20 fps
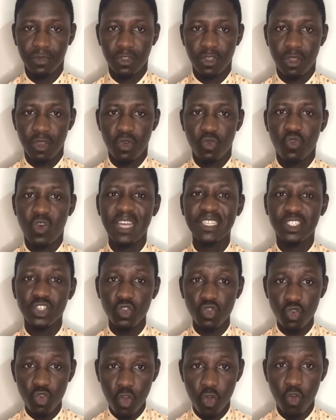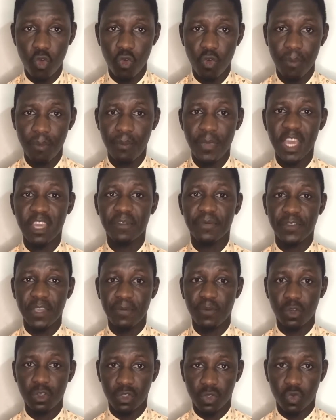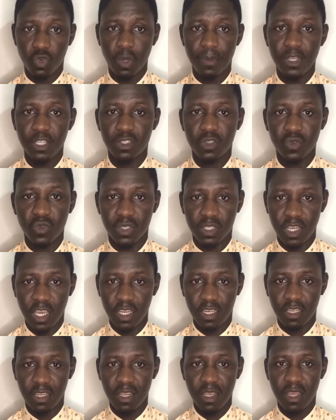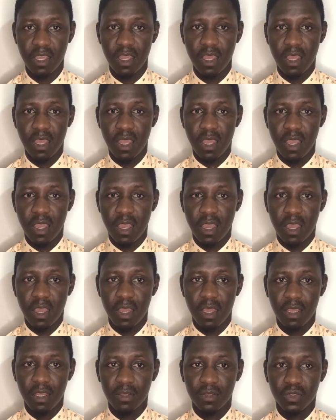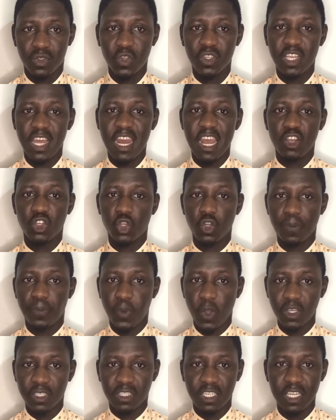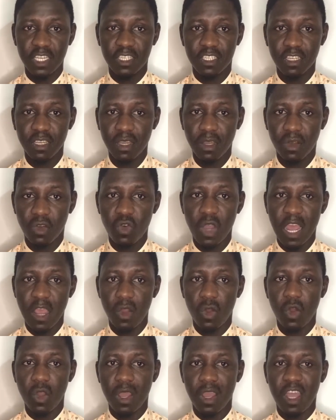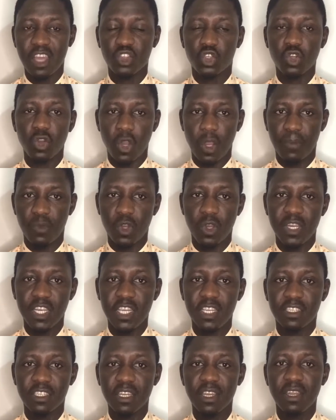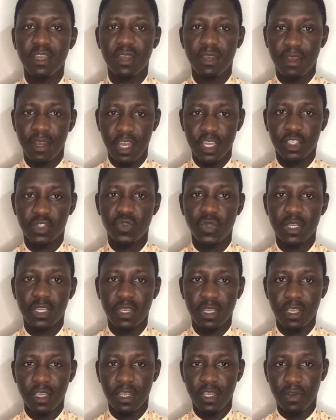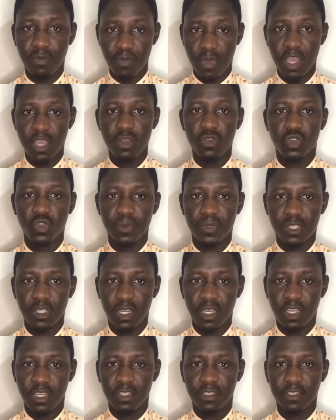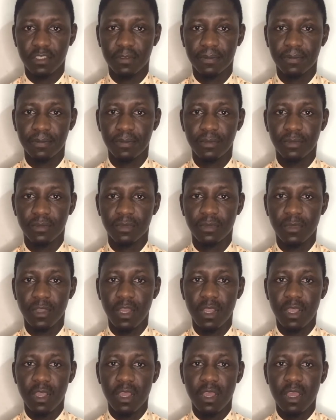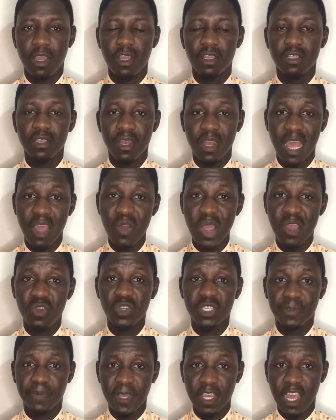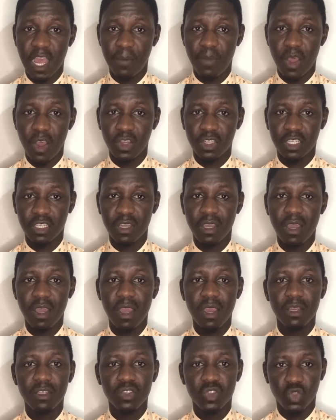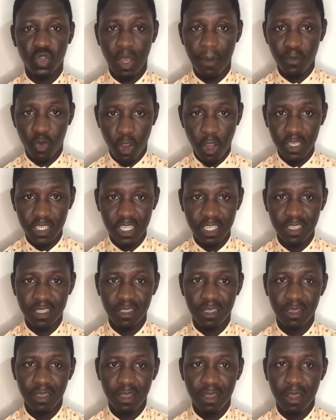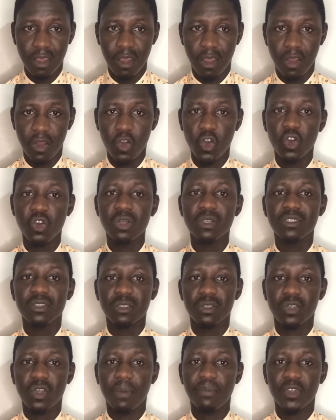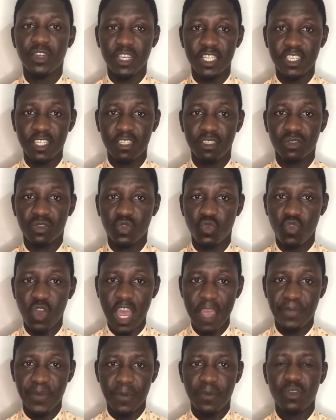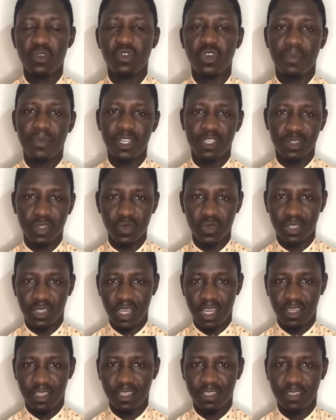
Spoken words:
What you know make people to commit suicide, so that I should post it or I should upload it next week in my YouTube channel. Now I will speak about some causes or some reasons why people commit suicide.